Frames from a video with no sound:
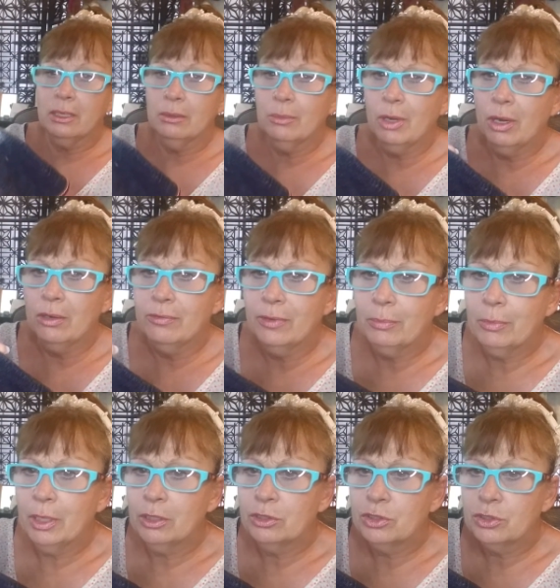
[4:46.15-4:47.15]
come off, I'm
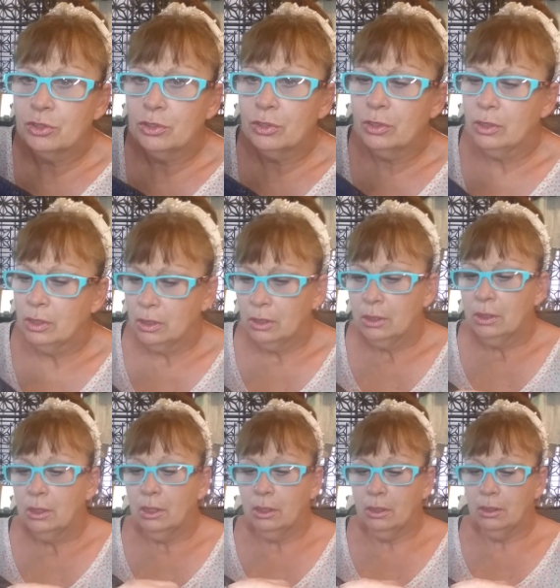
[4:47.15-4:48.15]
not sure.
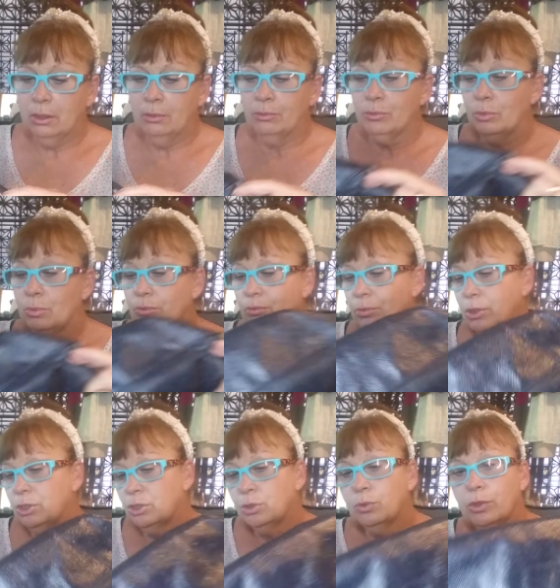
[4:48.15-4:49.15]
Um,
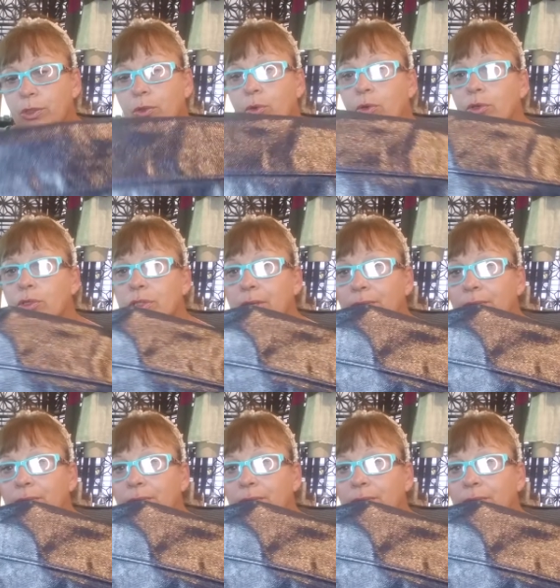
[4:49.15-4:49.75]
and two of the corners